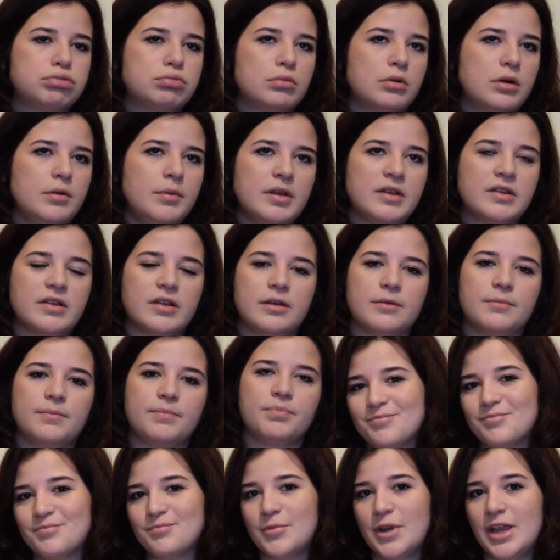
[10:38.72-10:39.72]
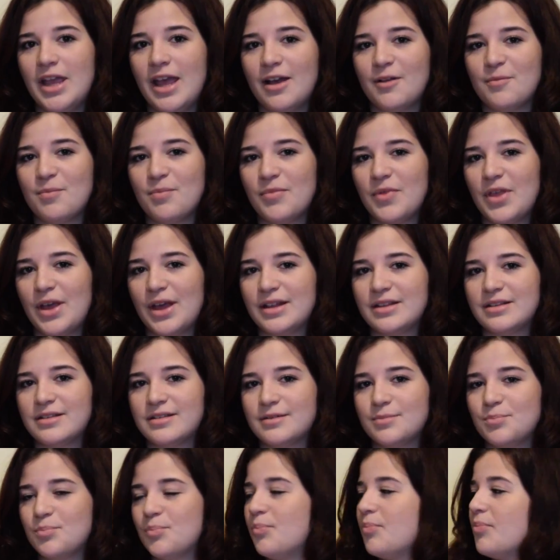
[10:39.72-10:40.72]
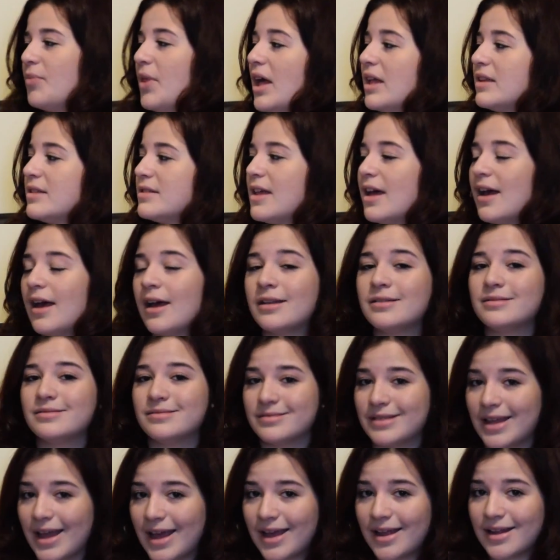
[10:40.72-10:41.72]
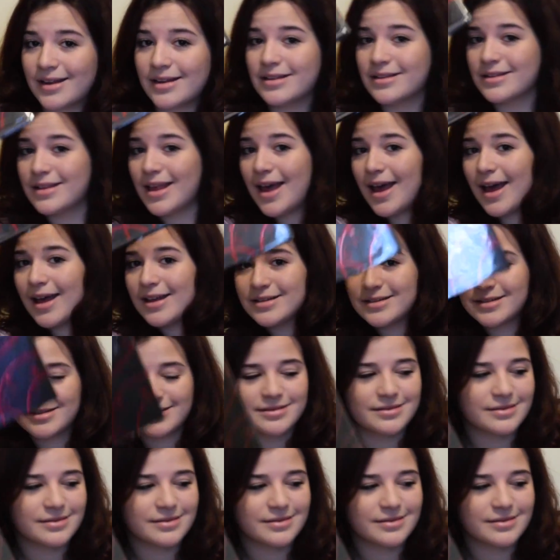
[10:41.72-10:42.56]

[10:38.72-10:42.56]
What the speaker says: What am I saying? But yeah, that's that. That is that.